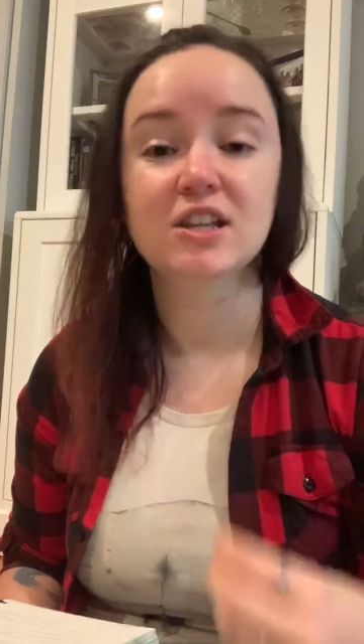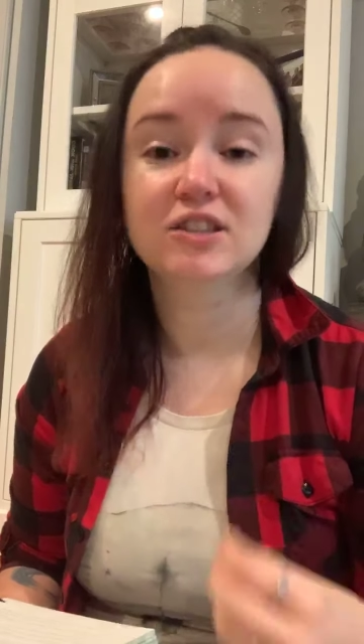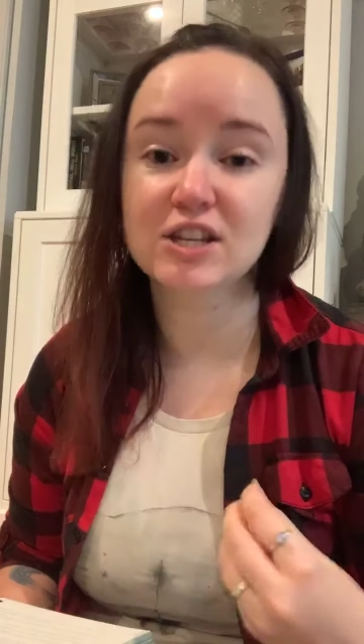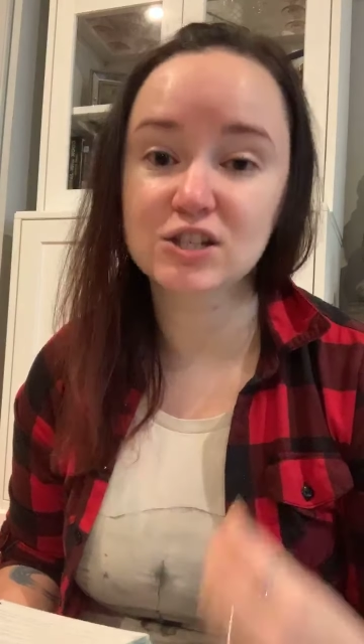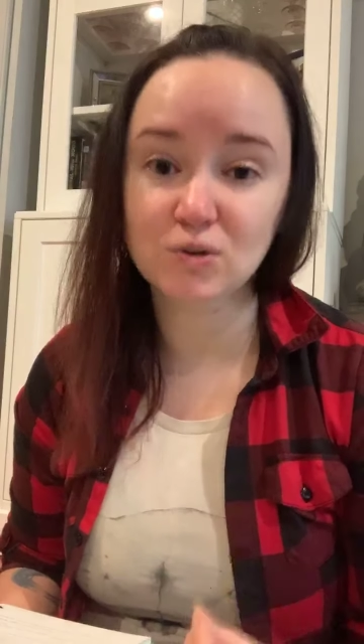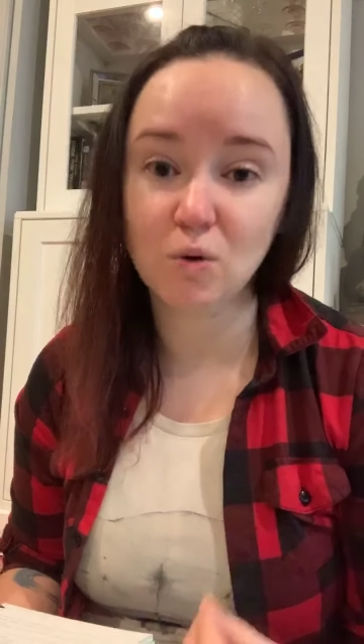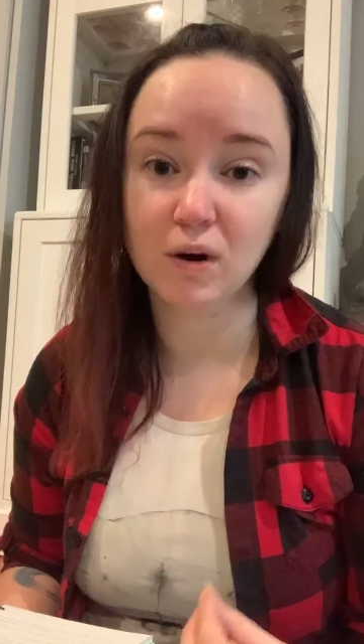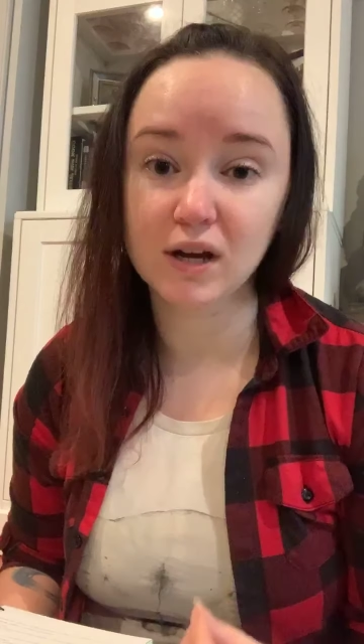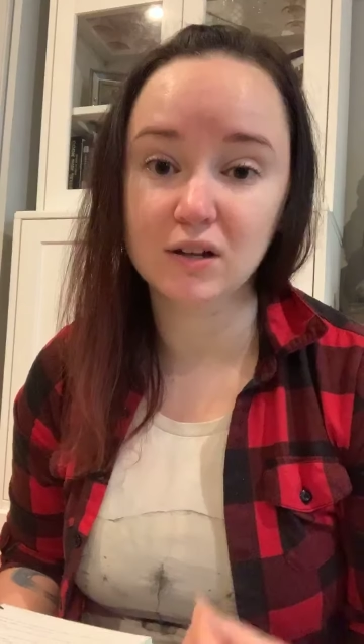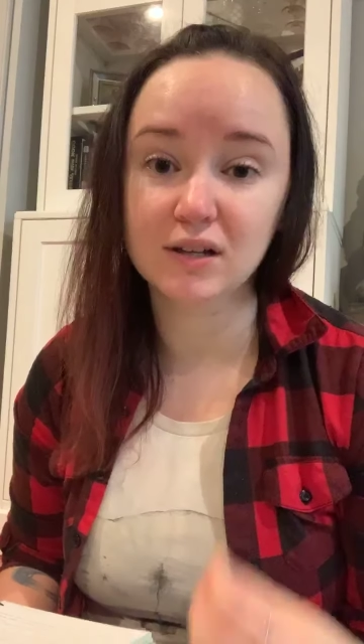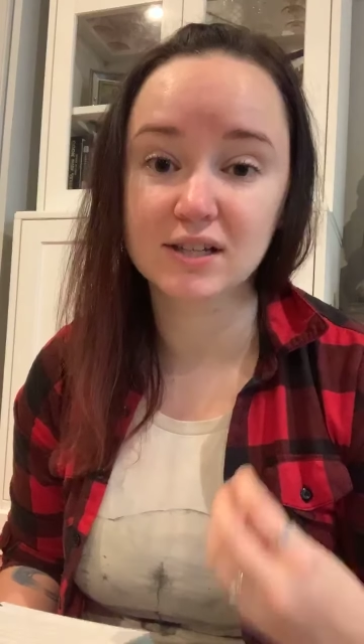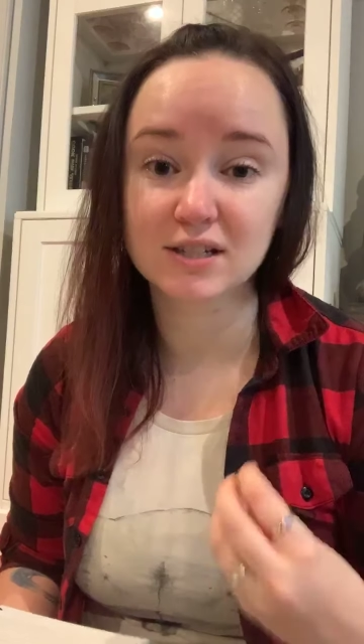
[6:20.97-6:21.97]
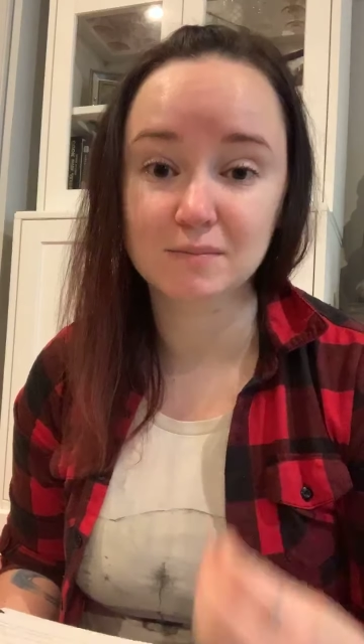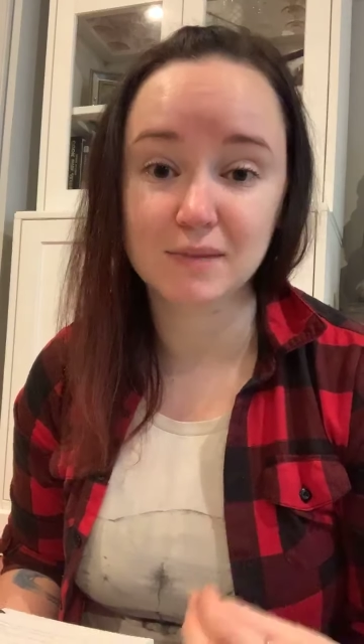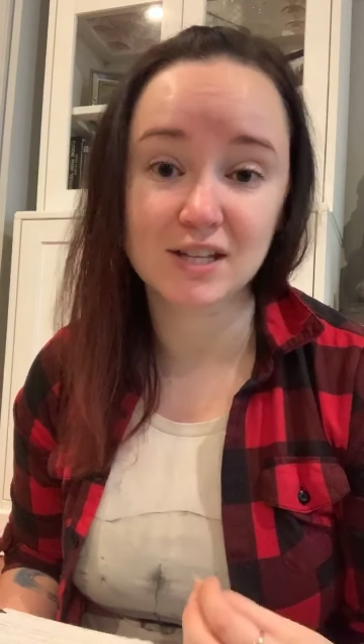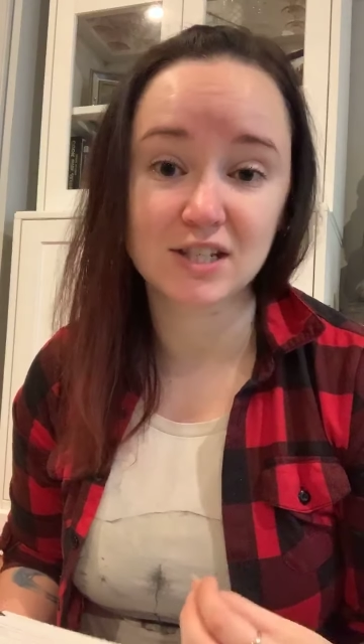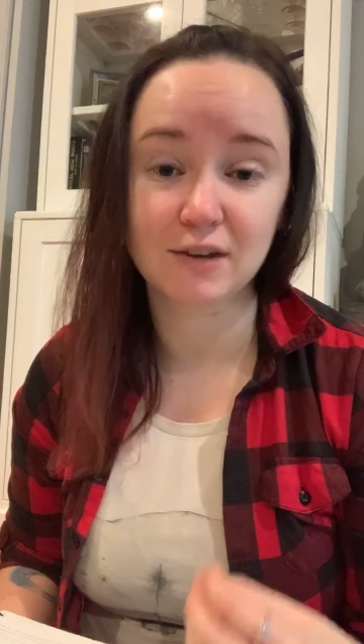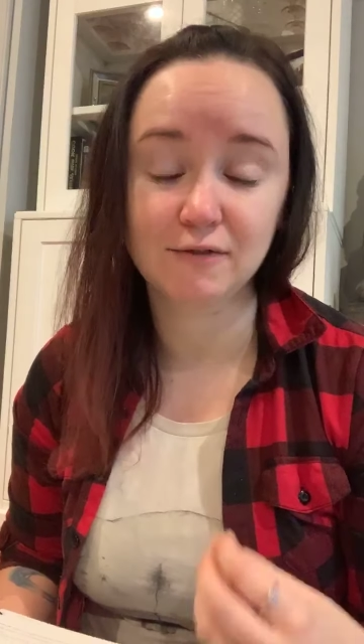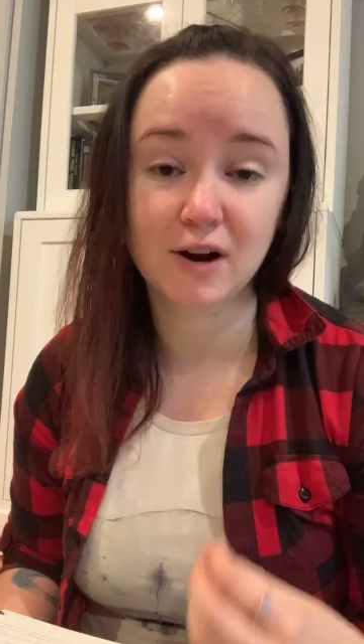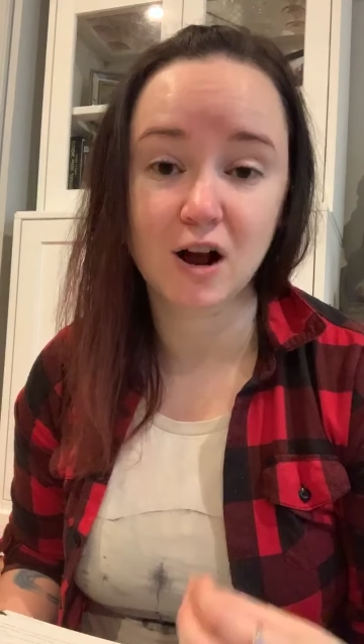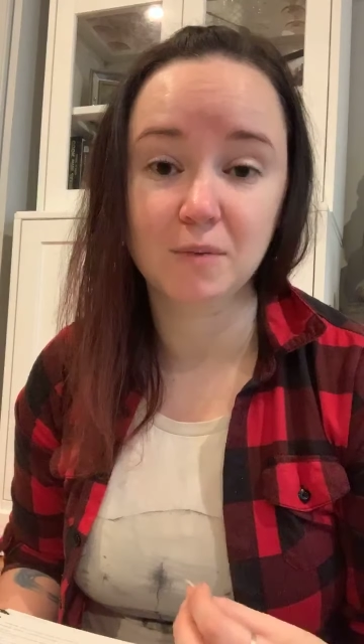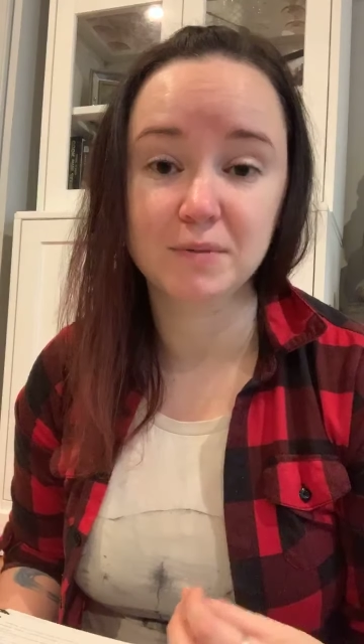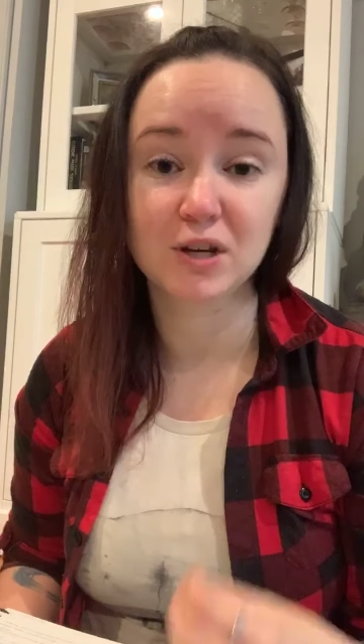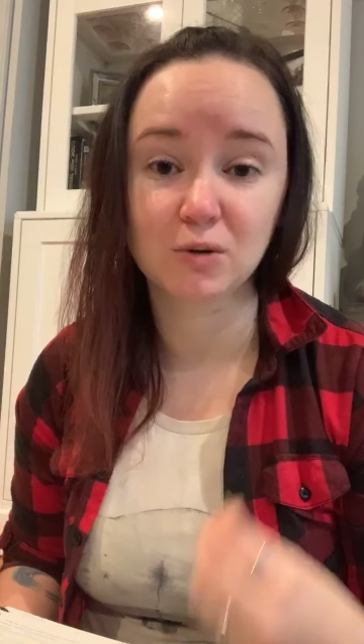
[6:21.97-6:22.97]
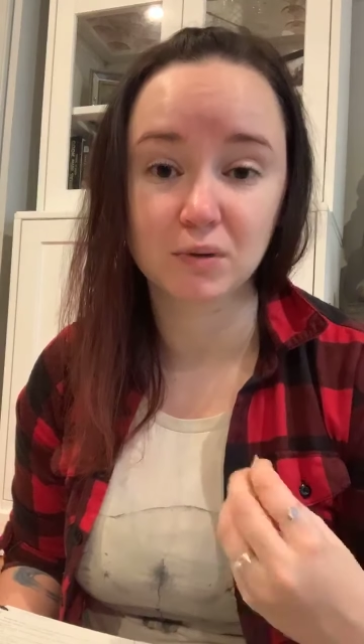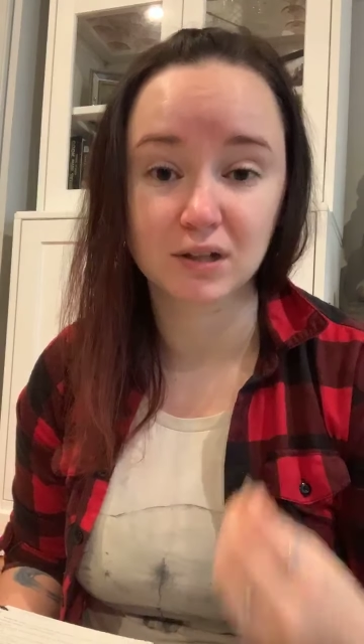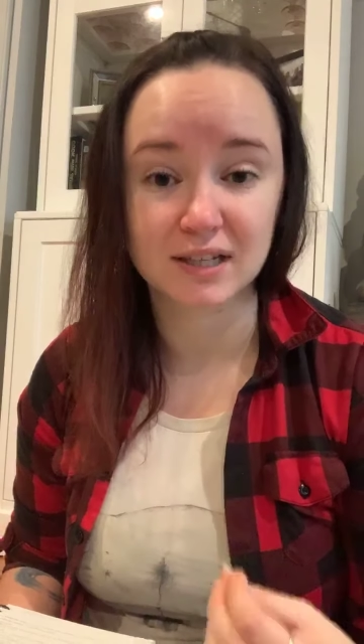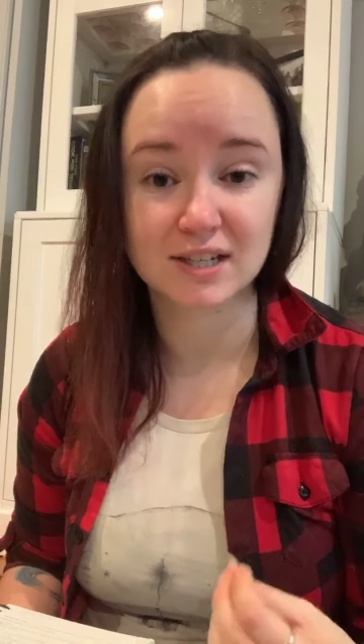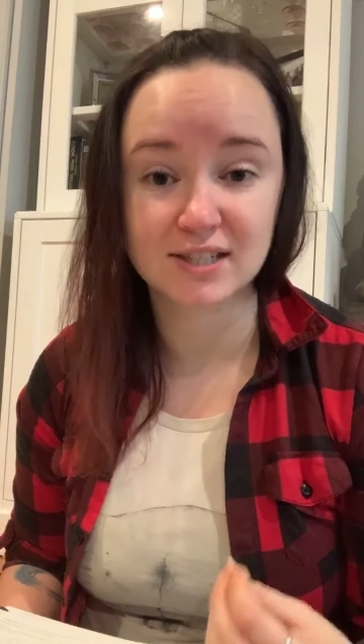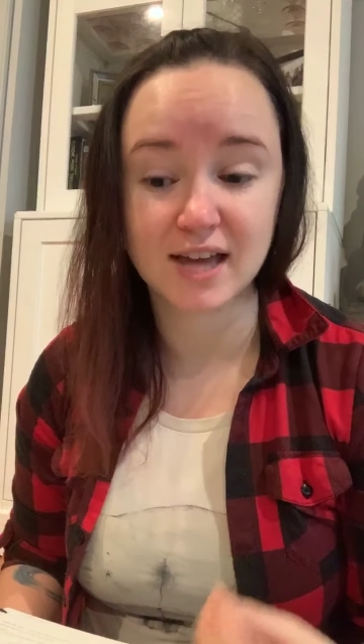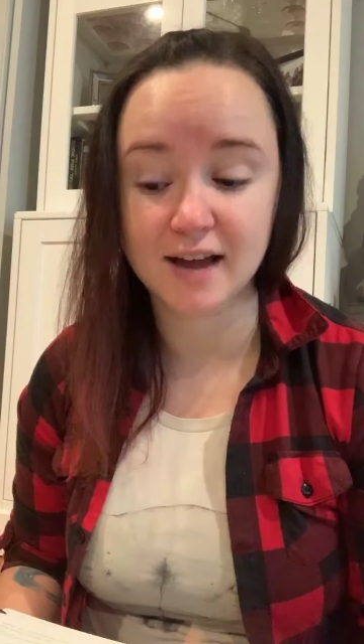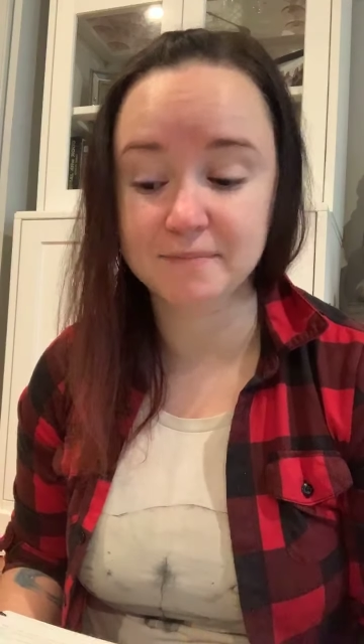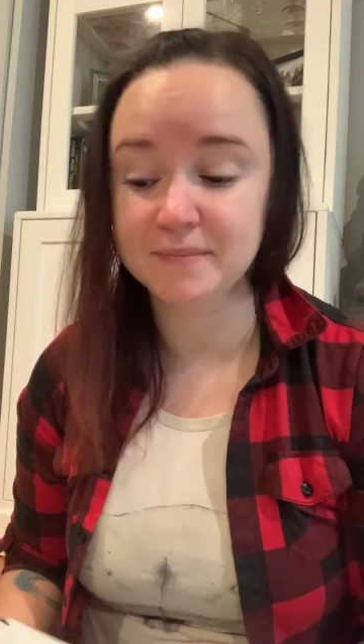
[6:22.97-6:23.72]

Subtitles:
this oil is amazing for helping you release that.